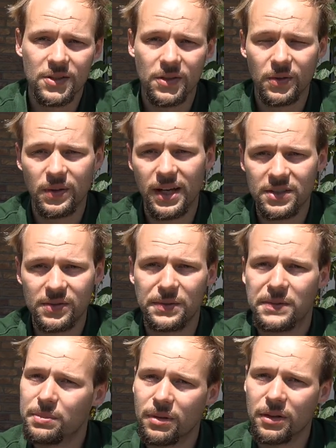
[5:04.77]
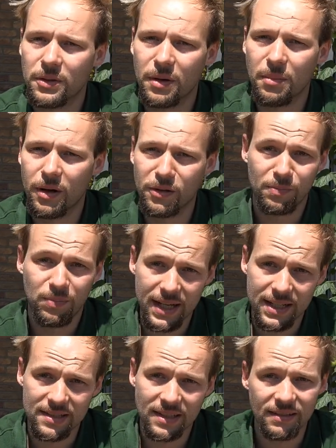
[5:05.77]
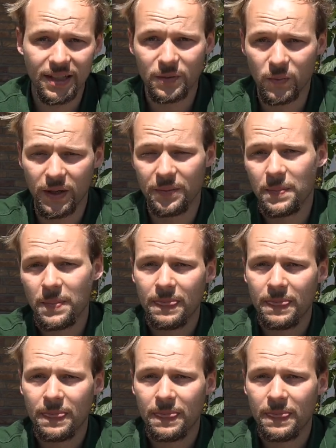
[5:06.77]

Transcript: So you actually triple your amount of plants in that way.